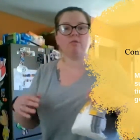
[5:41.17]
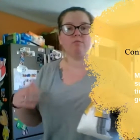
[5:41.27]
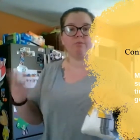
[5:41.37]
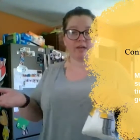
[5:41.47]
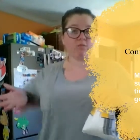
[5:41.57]

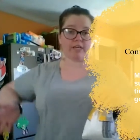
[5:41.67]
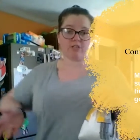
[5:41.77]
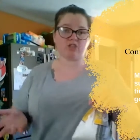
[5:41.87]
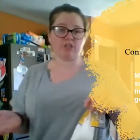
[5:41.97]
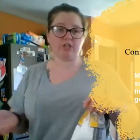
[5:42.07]
plain white
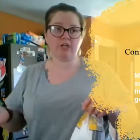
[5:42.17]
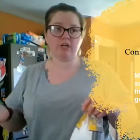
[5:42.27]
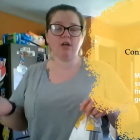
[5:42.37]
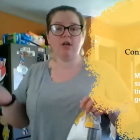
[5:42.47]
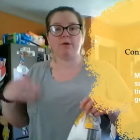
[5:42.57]
sugar,
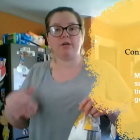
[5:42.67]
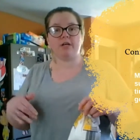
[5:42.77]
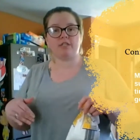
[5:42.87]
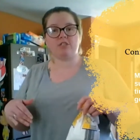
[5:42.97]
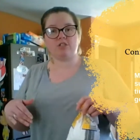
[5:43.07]
put
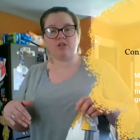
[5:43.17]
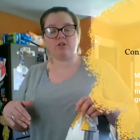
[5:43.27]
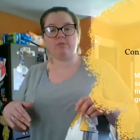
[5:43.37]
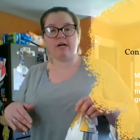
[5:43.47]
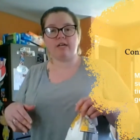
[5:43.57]
it into
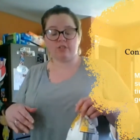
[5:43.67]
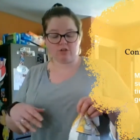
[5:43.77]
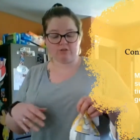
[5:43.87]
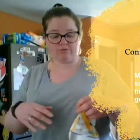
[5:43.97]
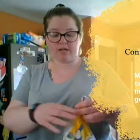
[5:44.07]
your blender or
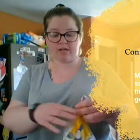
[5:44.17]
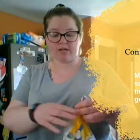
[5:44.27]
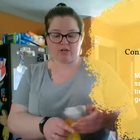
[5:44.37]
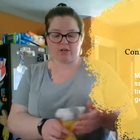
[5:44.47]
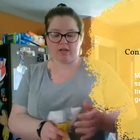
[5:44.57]
food
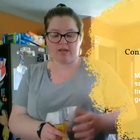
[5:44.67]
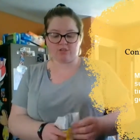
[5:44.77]
processor,